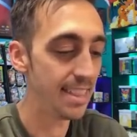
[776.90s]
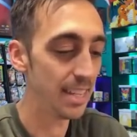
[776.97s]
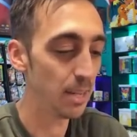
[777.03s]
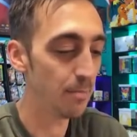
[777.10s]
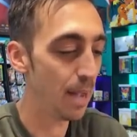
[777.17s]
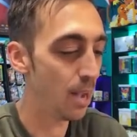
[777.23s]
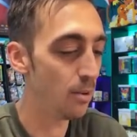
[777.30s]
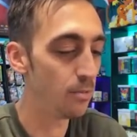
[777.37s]
think
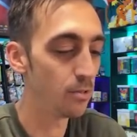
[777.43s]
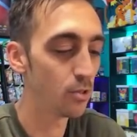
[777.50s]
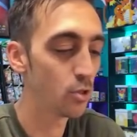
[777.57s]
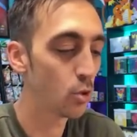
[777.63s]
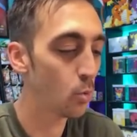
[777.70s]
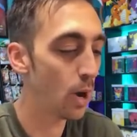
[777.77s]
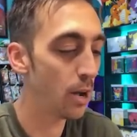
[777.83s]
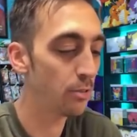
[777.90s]
about
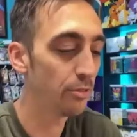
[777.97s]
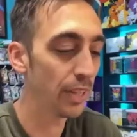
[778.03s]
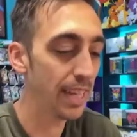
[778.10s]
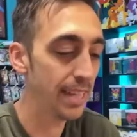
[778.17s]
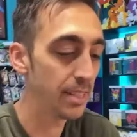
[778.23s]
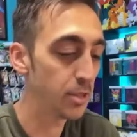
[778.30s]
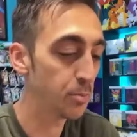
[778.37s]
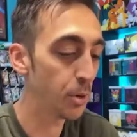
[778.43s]
12
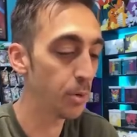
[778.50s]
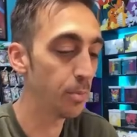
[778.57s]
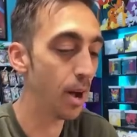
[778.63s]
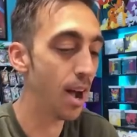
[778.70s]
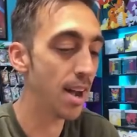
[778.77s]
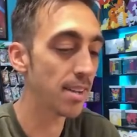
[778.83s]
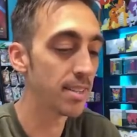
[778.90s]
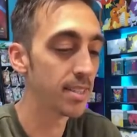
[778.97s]
hits per
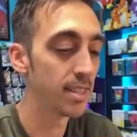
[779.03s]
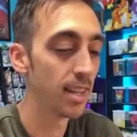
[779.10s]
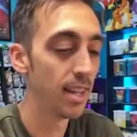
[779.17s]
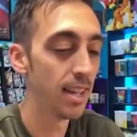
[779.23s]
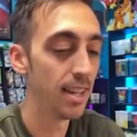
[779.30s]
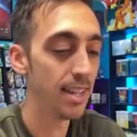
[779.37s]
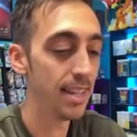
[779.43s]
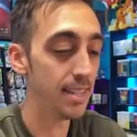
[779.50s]
box
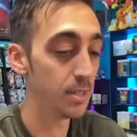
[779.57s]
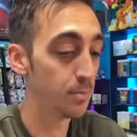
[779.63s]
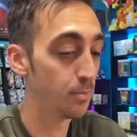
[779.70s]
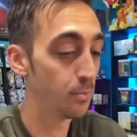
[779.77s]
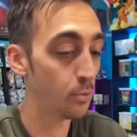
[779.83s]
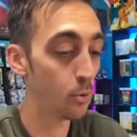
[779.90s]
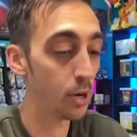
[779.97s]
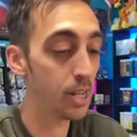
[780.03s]
is
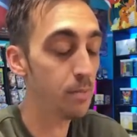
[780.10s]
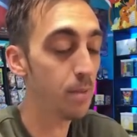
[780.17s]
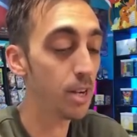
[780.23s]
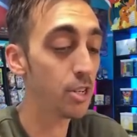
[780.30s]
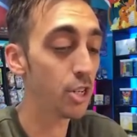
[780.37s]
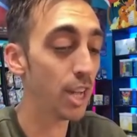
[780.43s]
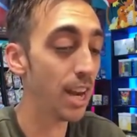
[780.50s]
pretty much